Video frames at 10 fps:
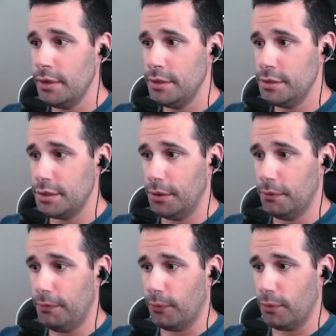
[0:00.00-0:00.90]
So
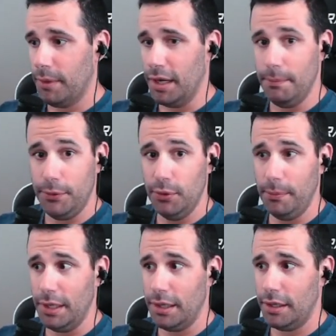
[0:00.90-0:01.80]
for my
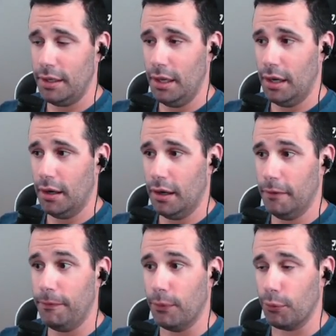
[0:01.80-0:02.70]
imbuement,
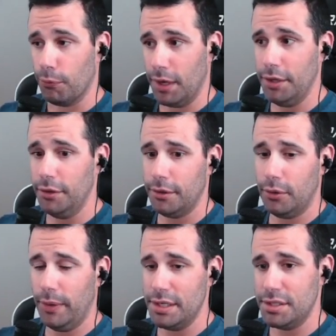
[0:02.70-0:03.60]
for regular
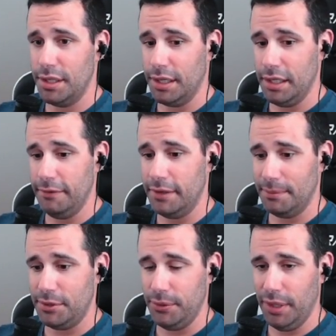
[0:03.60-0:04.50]
questing, even
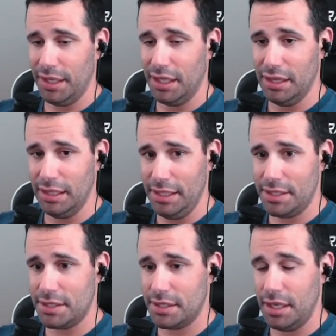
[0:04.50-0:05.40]
up to like
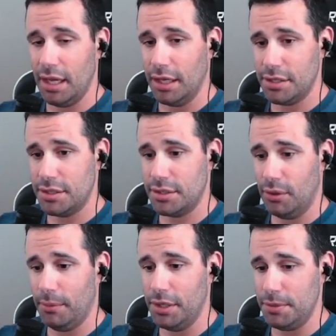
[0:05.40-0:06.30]
elites, not
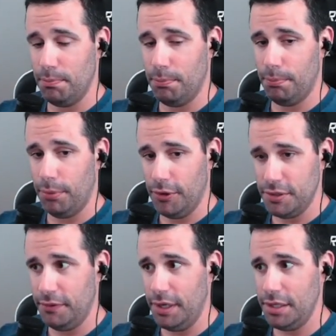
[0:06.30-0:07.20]
so much
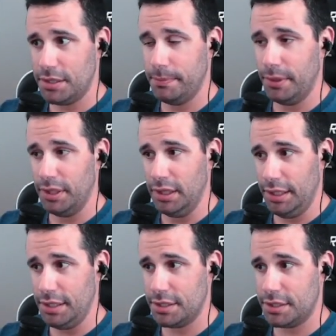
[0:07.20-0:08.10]
boss fights, but
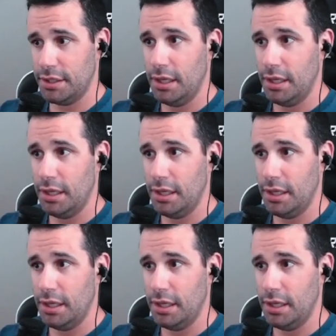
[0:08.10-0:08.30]
elites,